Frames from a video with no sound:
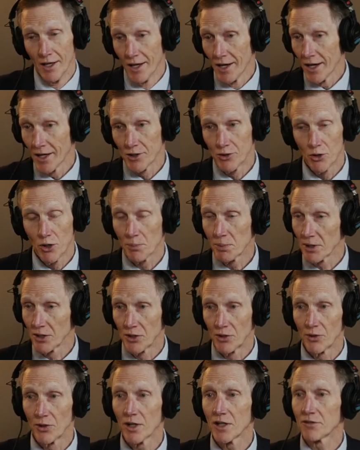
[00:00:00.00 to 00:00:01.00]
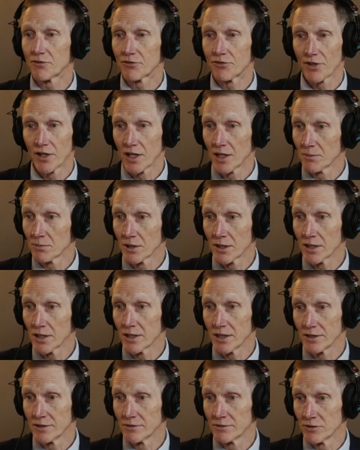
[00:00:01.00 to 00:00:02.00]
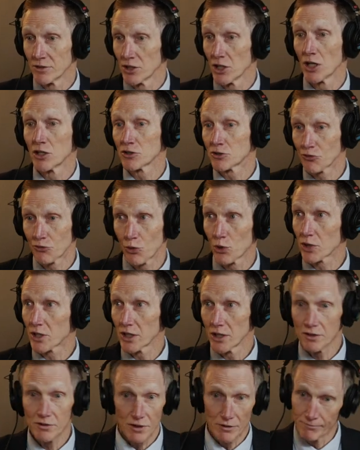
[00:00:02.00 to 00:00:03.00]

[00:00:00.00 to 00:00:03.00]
I grew up in a great family and youngest four kids.